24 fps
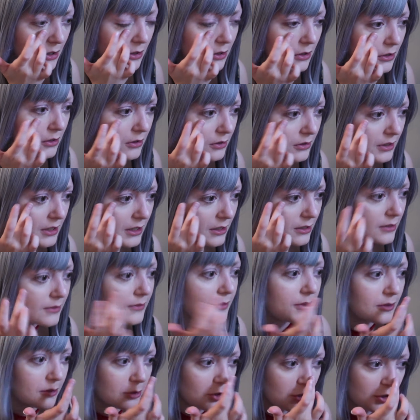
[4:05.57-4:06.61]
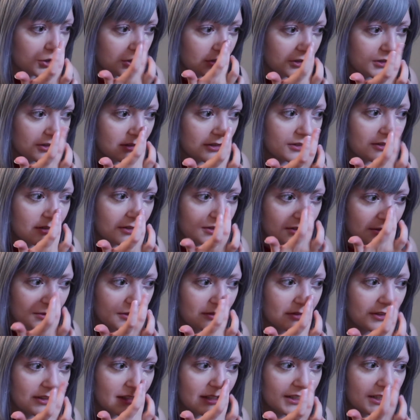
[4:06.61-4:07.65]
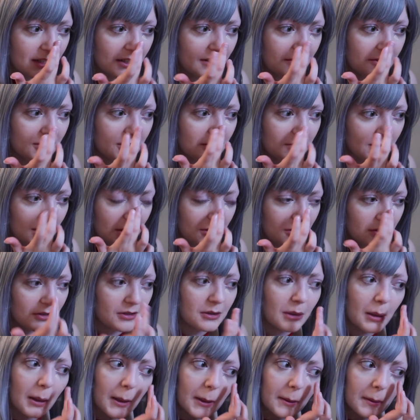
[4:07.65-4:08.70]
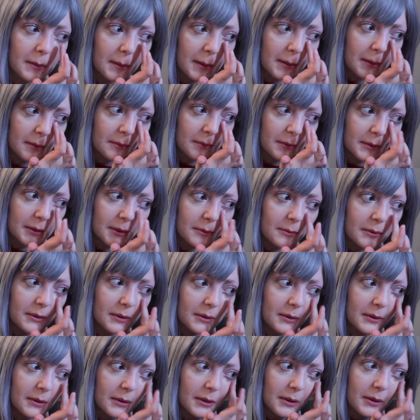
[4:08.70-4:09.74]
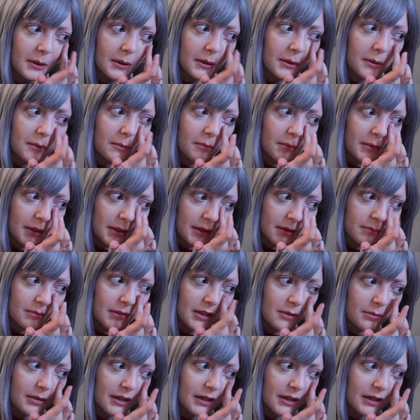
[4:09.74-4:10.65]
crease for sure, so I'm going to have to make sure that I set it really well with my